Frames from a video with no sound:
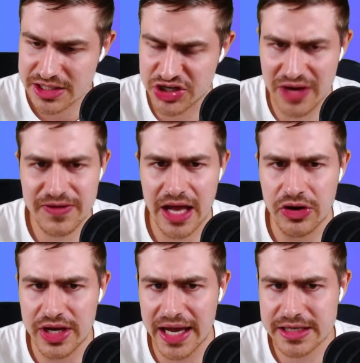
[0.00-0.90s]
Jeff, can you
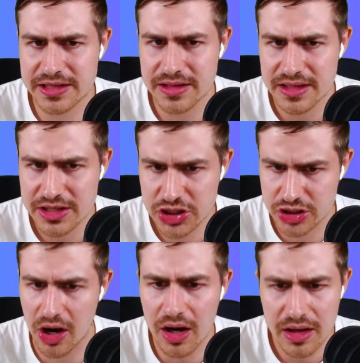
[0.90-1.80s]
get
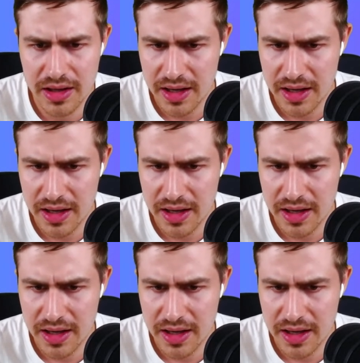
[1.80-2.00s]
Saar?